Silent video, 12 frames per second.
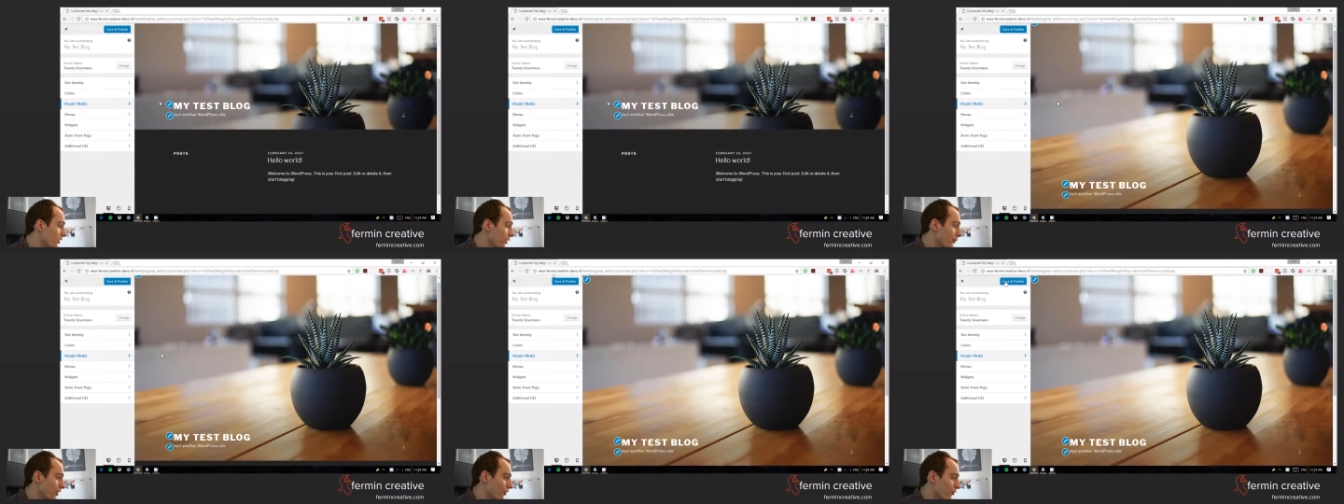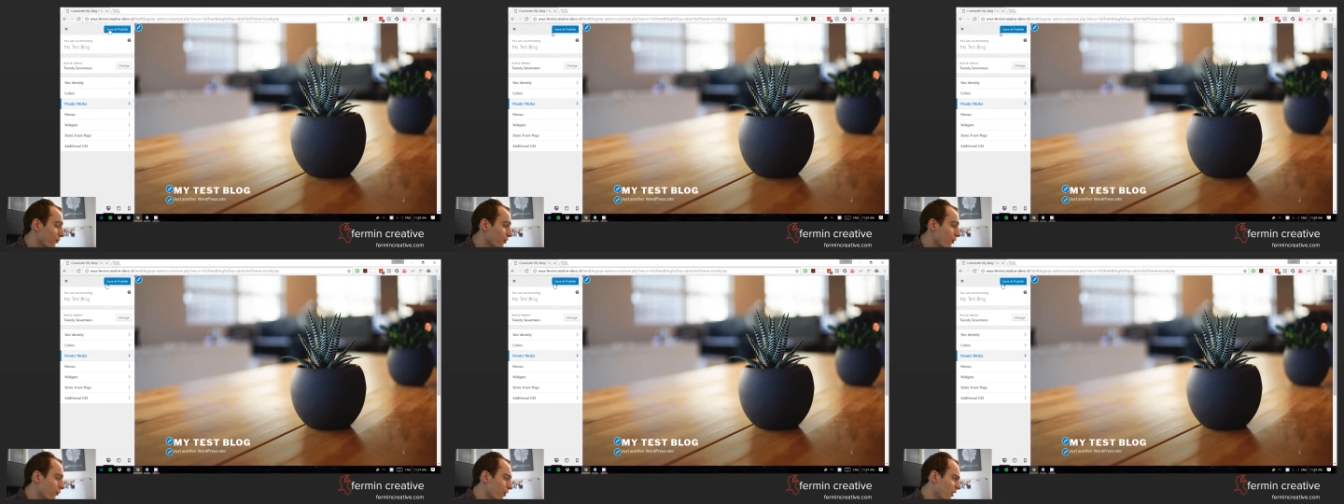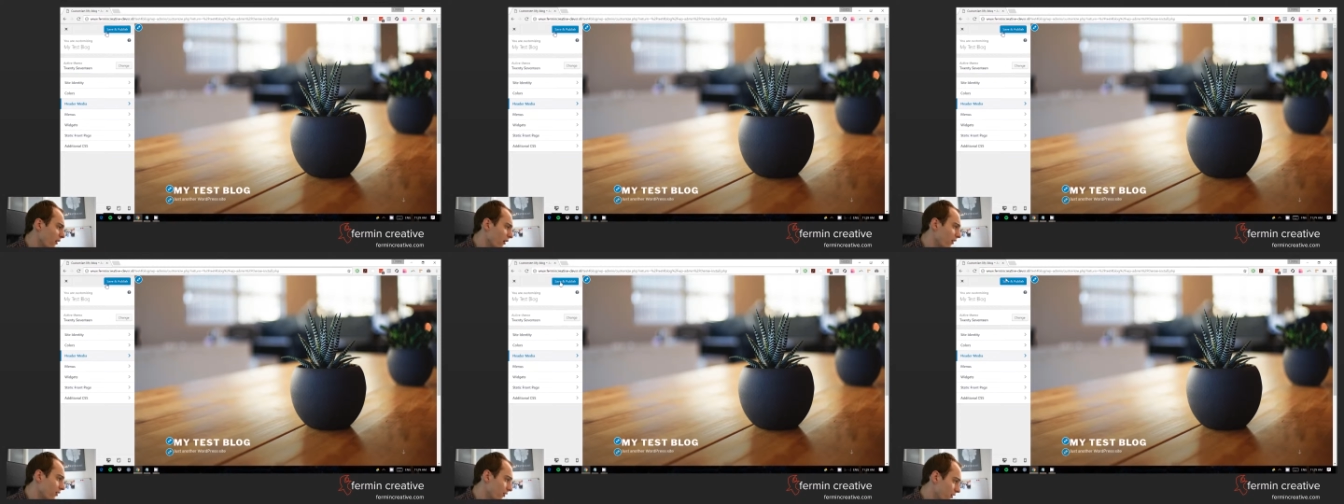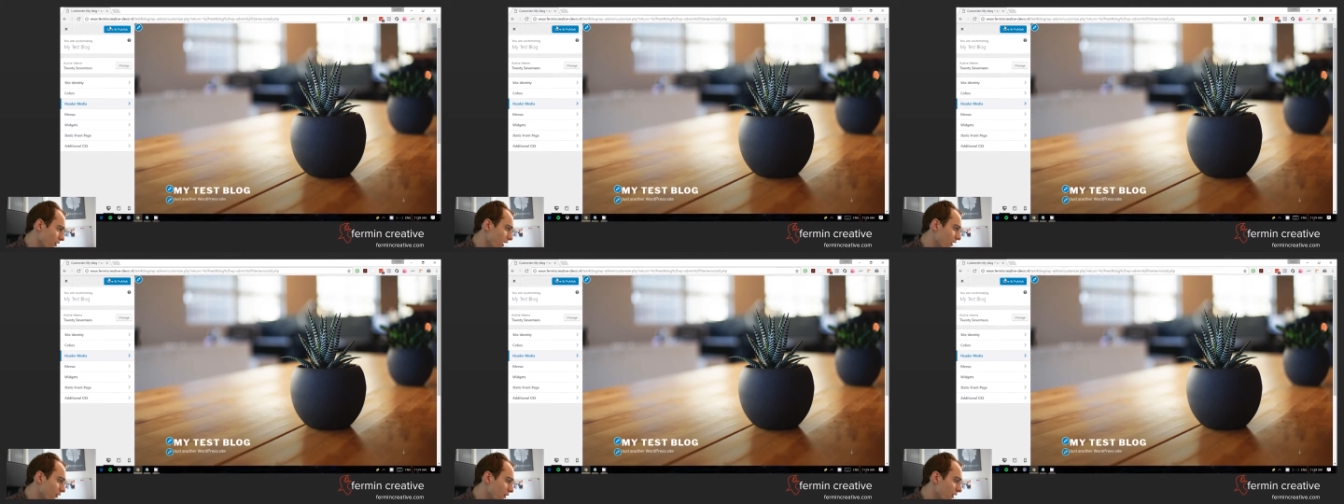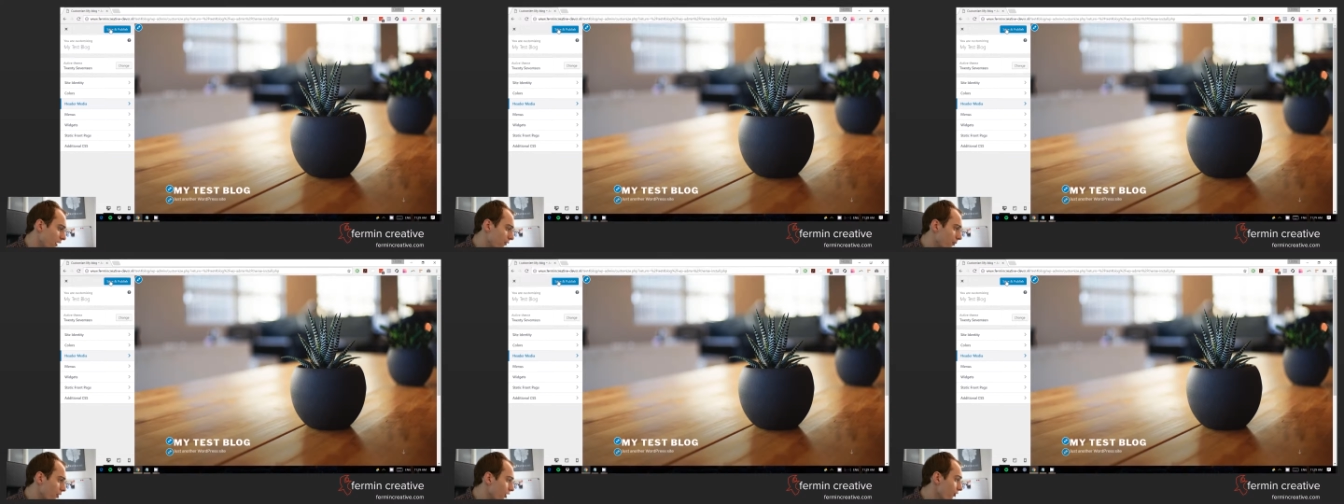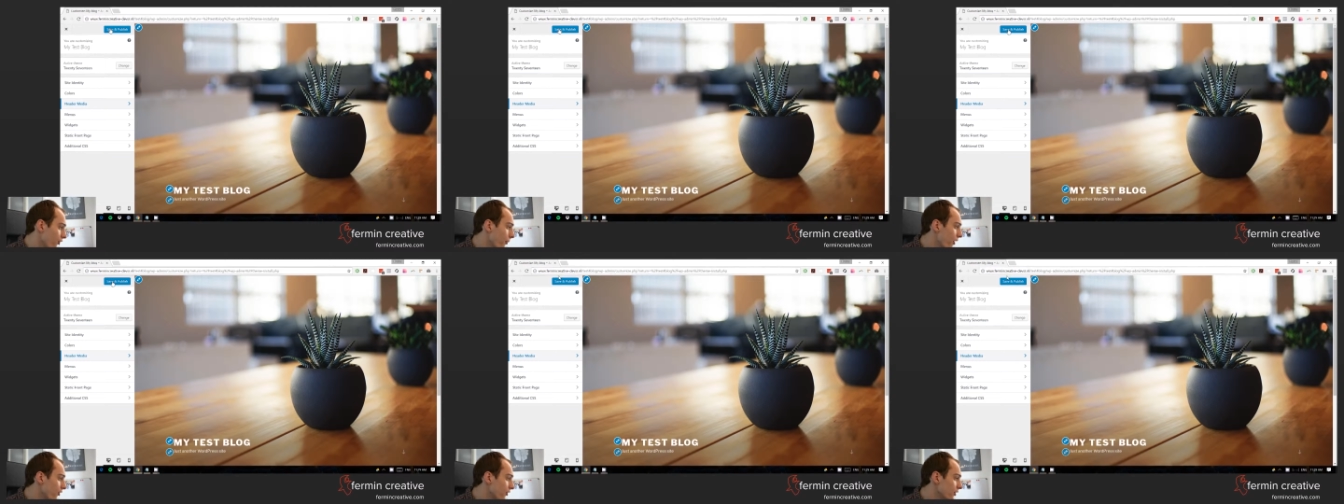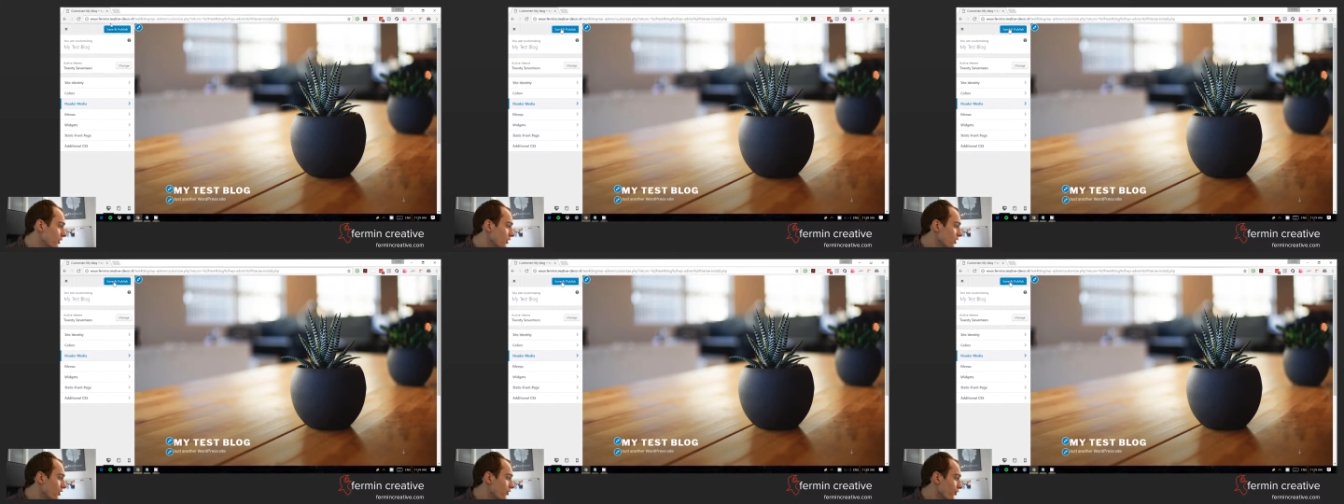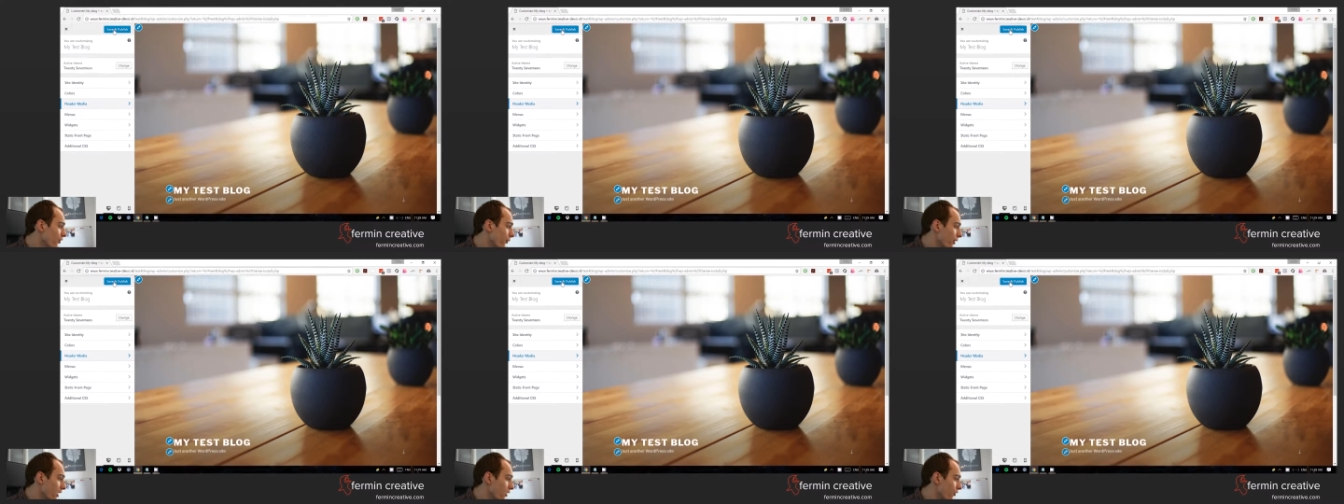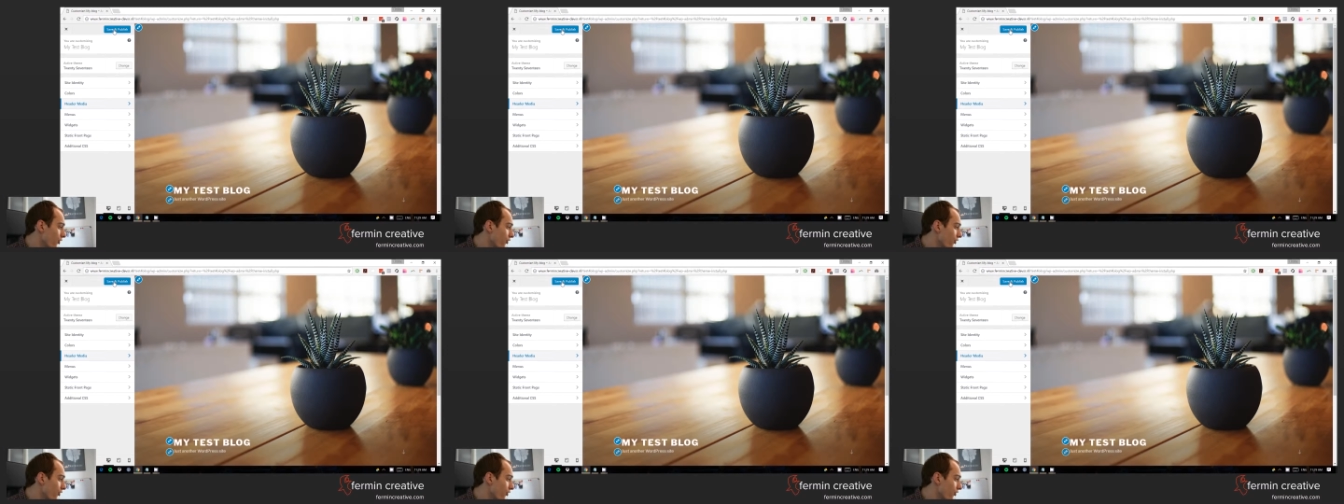and because I don't really like editing that from the customizer, so we can go